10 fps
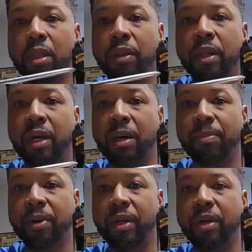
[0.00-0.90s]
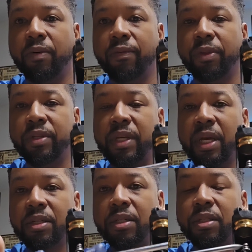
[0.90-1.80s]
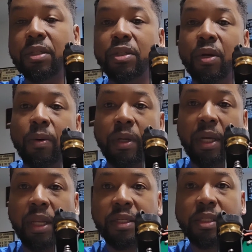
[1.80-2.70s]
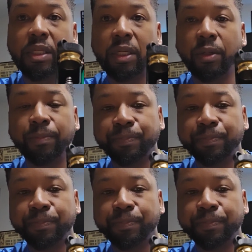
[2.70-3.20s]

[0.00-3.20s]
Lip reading: Then I'll put it over these edges just to create a seal,